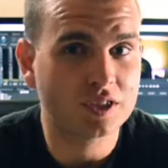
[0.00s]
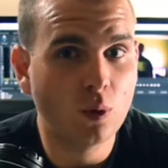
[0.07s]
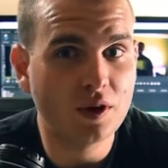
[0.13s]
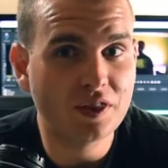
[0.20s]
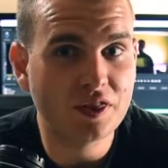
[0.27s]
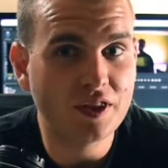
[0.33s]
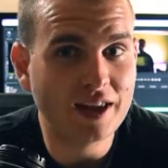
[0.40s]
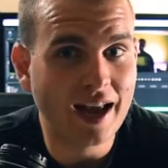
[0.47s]

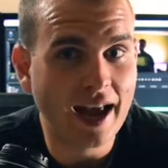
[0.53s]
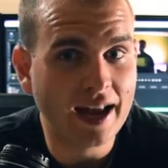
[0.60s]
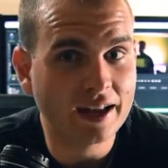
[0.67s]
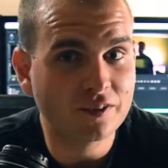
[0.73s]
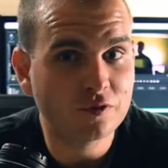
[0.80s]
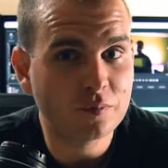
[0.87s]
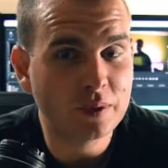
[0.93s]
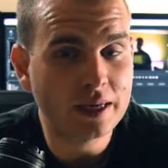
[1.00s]
With the
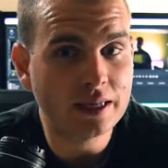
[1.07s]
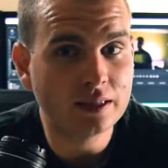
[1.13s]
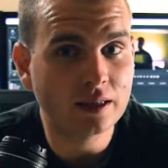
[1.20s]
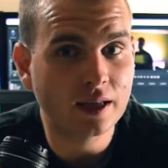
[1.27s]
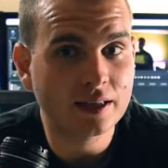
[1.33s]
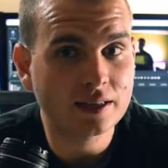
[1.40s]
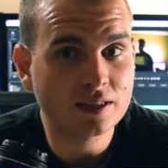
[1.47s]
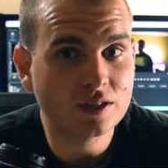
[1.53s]
AF-P
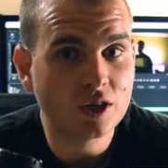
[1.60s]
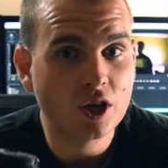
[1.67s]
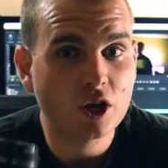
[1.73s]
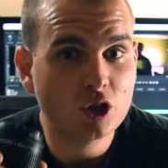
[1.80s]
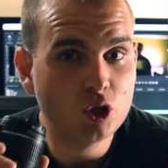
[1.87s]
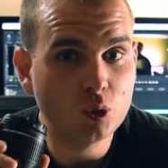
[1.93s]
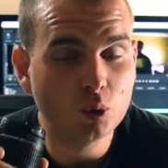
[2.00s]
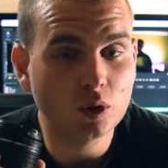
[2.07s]
lens,
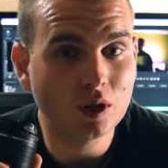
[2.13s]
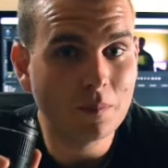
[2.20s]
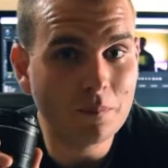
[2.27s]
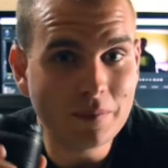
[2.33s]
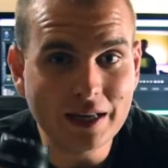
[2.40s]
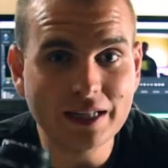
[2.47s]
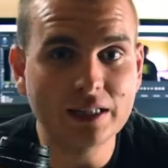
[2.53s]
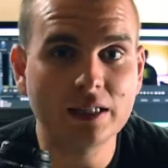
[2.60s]
you will
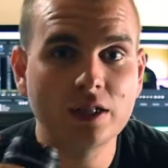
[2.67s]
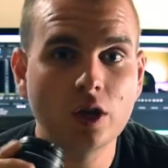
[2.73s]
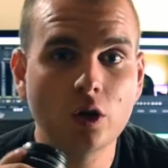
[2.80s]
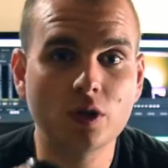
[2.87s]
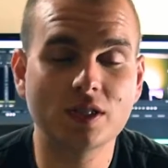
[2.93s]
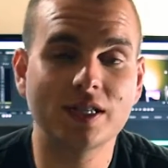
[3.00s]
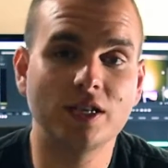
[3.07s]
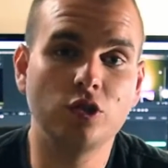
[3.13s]
immediately
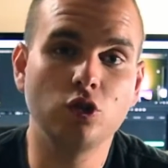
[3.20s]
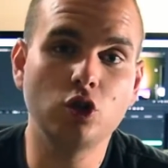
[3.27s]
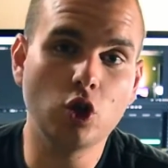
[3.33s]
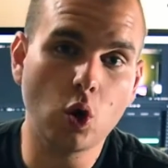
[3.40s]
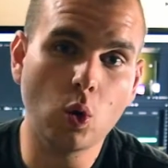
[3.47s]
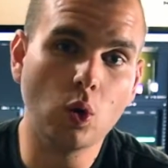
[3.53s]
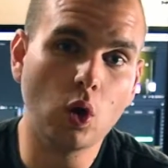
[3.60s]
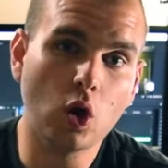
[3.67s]
notice that you
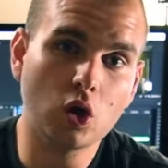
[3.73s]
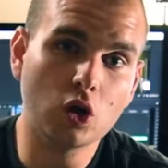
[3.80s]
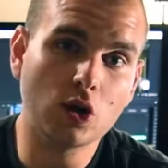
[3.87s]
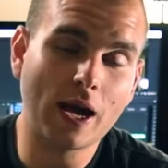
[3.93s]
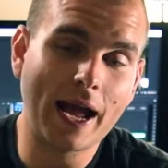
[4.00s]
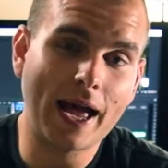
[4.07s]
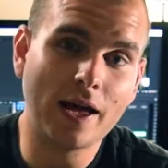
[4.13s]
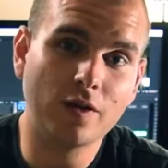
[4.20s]
no longer
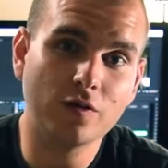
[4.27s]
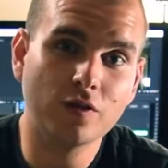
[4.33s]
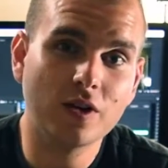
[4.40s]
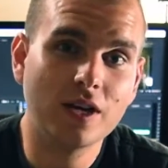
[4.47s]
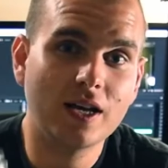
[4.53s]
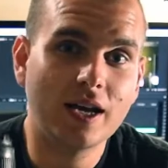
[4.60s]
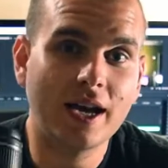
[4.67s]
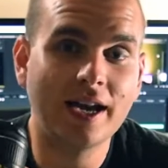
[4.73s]
have
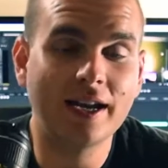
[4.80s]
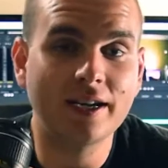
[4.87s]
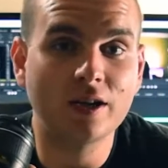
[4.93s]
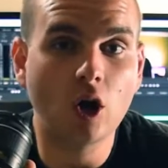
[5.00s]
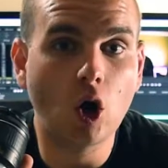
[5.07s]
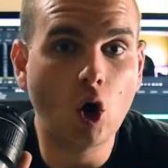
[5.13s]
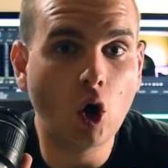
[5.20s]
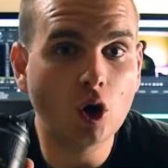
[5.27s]
an
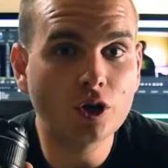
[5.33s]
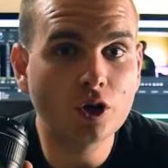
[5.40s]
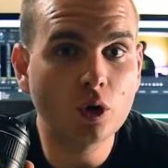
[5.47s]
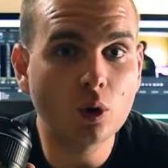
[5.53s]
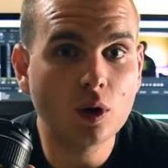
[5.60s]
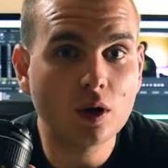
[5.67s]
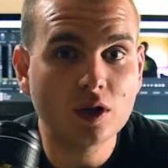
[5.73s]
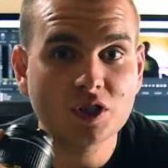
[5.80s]

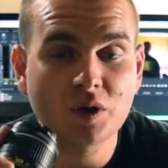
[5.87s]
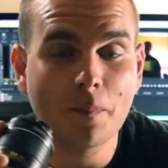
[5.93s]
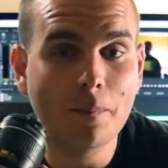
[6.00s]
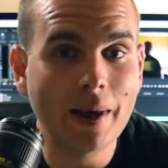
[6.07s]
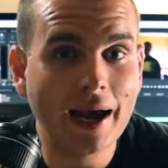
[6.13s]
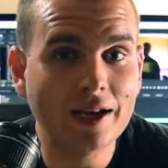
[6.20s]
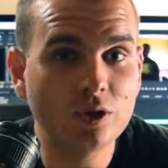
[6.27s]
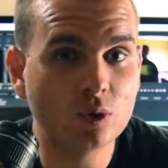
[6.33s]
auto to
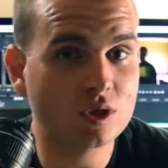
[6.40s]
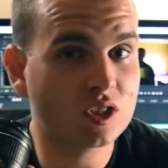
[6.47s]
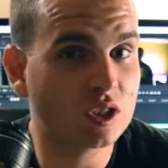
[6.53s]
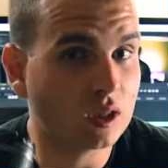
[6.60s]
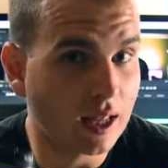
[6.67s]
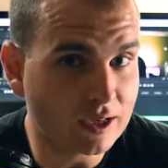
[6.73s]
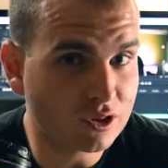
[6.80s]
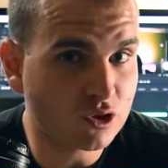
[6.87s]
manual
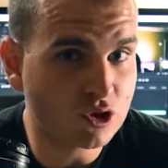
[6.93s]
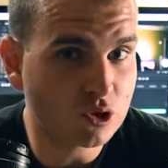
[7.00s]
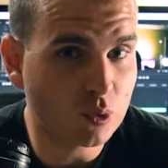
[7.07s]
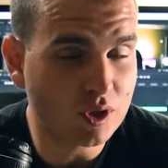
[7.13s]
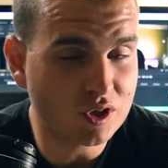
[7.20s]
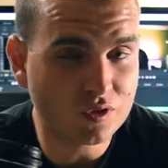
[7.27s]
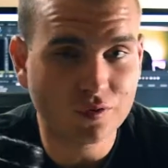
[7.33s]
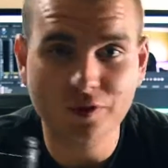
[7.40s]
selector
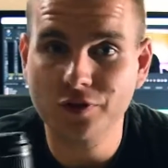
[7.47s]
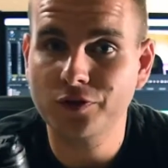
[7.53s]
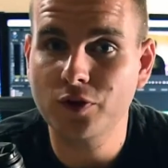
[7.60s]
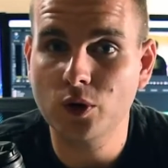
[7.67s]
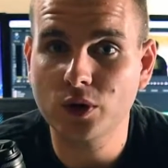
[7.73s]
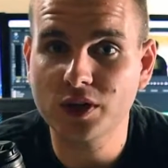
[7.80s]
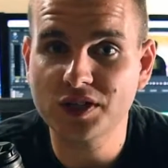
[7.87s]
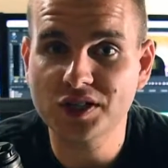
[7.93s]
switch for the
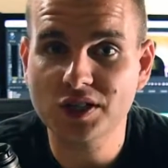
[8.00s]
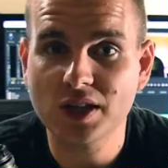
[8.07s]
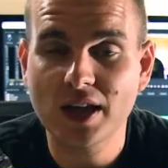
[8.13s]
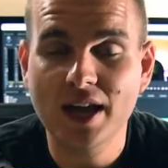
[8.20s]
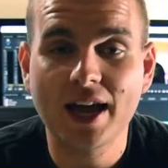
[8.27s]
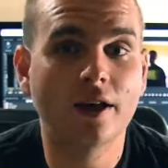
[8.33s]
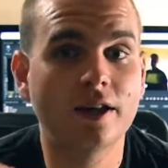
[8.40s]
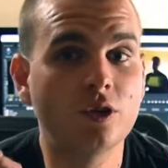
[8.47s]
focus,
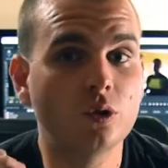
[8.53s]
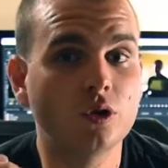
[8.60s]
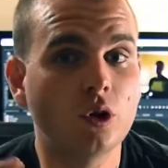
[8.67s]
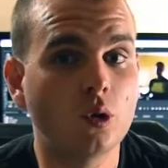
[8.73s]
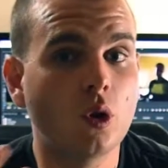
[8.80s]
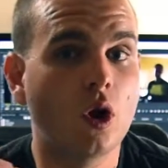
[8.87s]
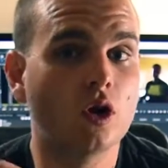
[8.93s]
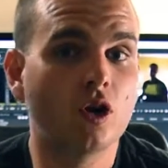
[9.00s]
and you will
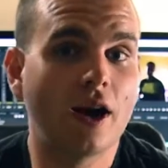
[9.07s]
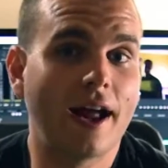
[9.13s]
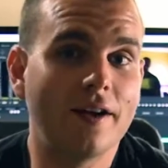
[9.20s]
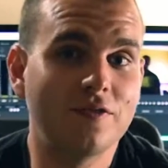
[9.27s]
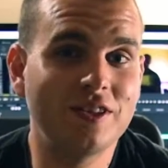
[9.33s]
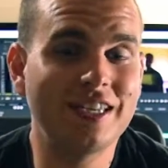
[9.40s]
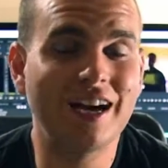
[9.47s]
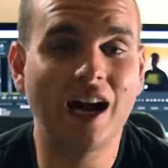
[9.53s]
no longer
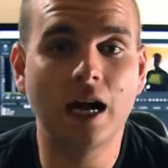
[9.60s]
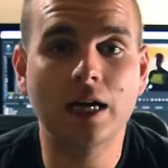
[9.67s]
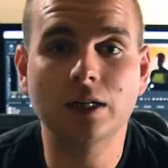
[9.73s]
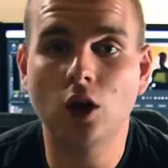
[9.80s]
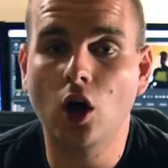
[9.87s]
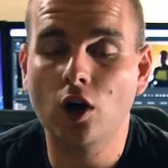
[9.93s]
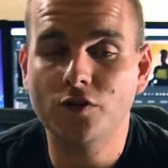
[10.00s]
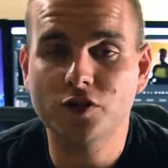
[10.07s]
have the
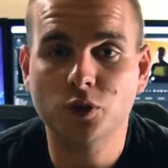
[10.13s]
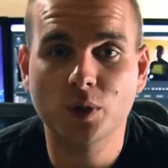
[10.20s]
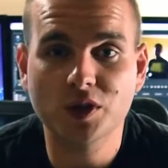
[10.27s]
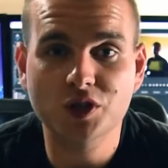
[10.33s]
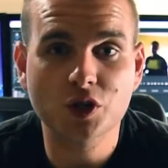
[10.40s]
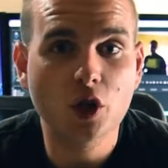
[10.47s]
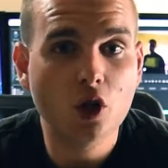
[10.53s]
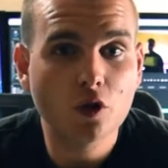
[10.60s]
on-off
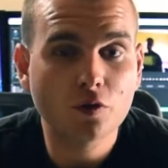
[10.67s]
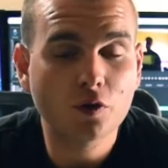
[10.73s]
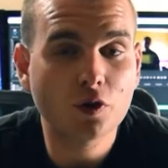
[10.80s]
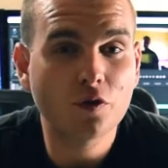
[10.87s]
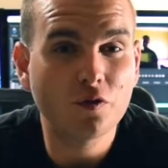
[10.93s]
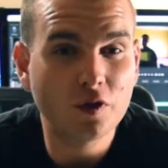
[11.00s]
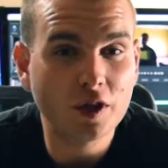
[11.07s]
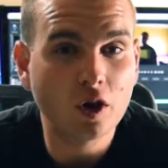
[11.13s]
switch for
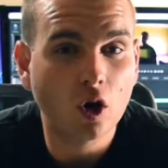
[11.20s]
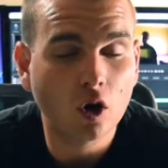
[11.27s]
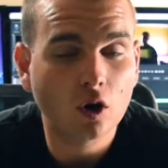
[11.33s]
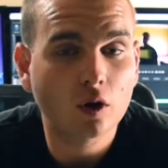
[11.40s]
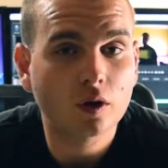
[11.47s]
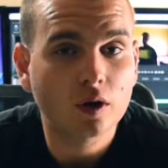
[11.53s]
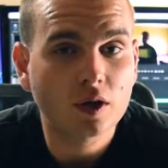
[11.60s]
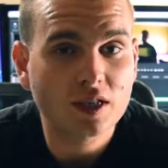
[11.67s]
the
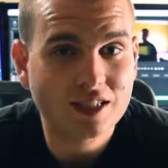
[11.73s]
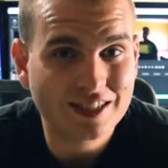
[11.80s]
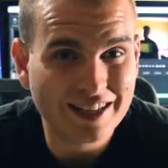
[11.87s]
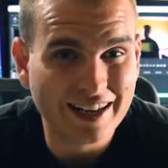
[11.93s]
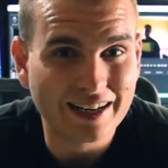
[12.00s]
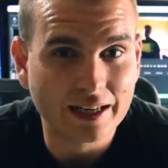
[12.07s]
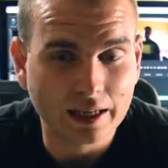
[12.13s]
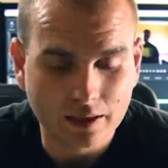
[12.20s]
VR
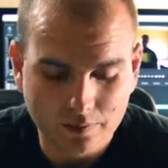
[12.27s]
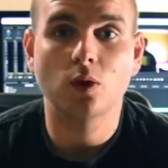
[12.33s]
setting.